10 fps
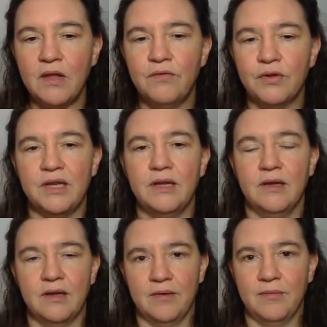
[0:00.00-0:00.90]
for the
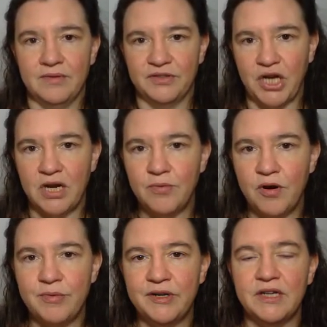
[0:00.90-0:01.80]
general
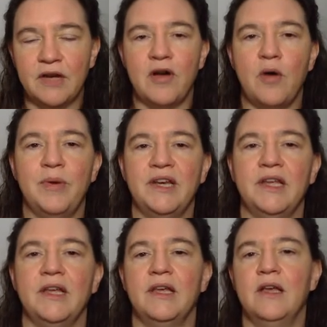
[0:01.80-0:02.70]
probability of how
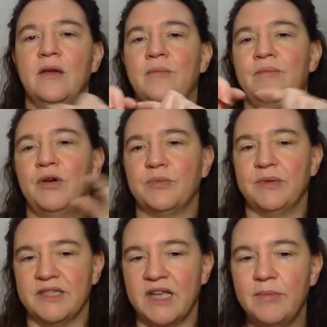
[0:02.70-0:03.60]
many possible
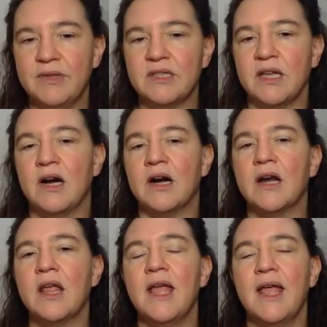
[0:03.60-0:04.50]
assignments there
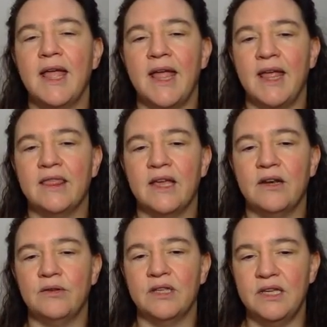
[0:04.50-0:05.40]
are, and then
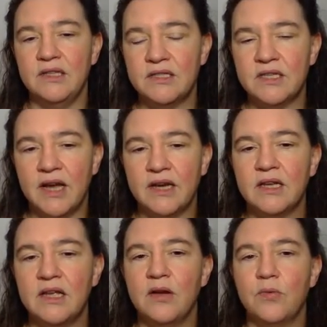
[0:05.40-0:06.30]
on the inside,
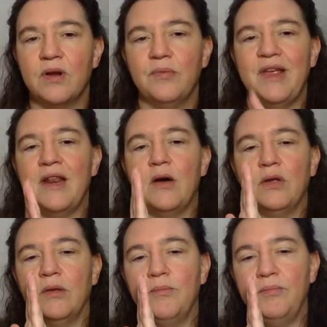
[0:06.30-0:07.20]
well, we're
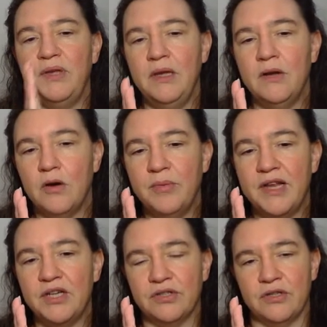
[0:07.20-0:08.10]
allowing p
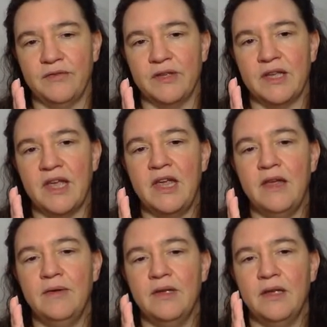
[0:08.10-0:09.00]
combinations of the
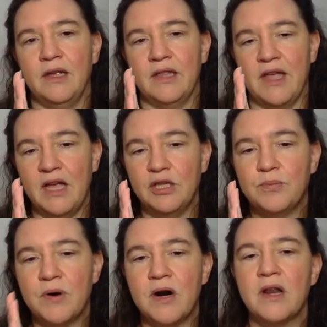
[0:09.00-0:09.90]
k in the x
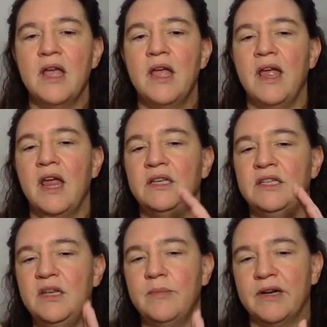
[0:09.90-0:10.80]
part and
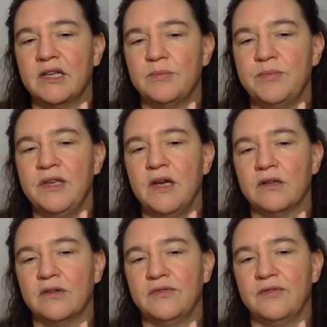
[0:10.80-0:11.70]
t minus p out
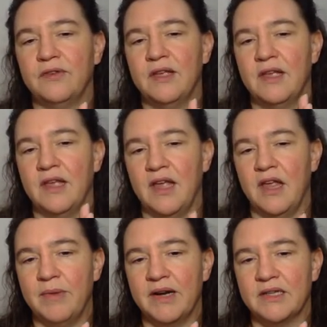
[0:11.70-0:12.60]
of
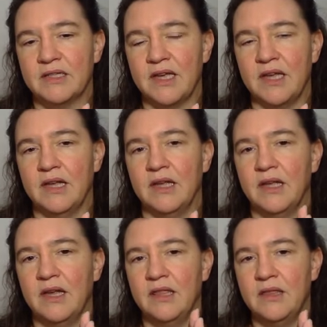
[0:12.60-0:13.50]
n minus k
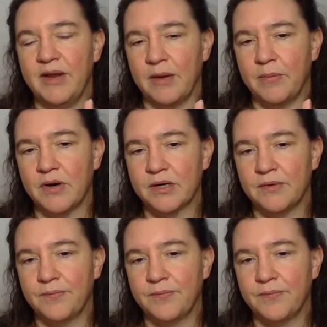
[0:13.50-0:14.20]
in the black part.